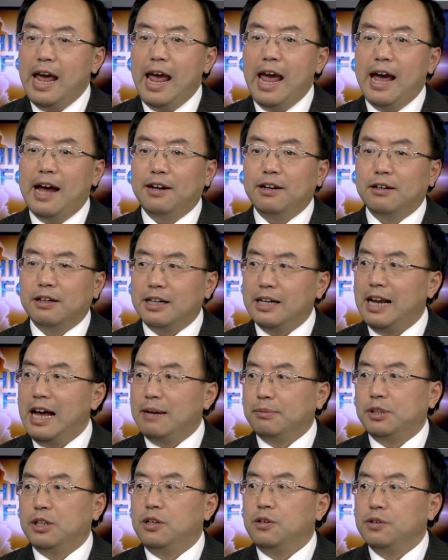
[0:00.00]
and
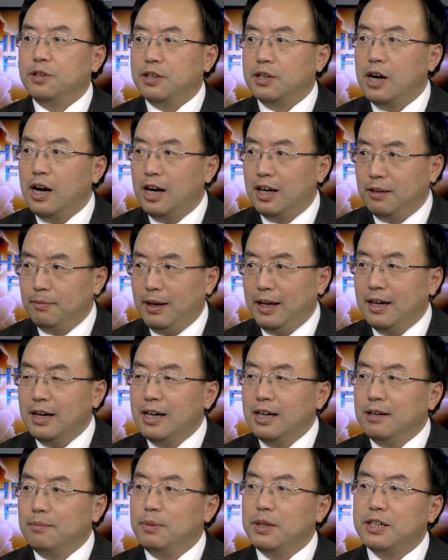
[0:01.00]
collapse of the whole economy.
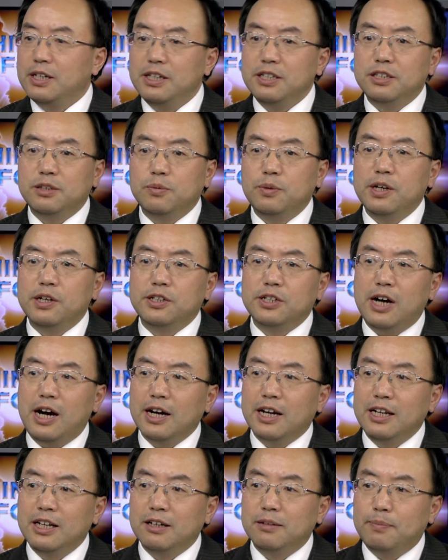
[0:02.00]
Because we are
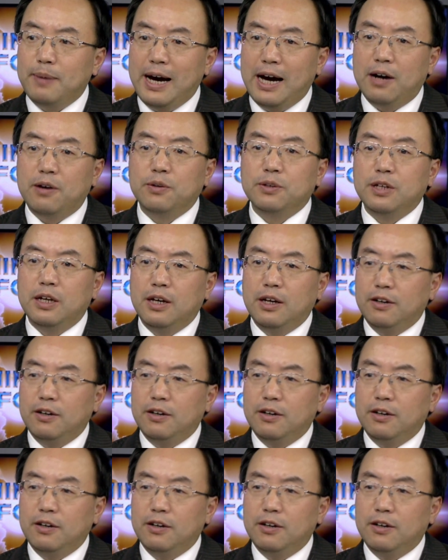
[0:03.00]
talking about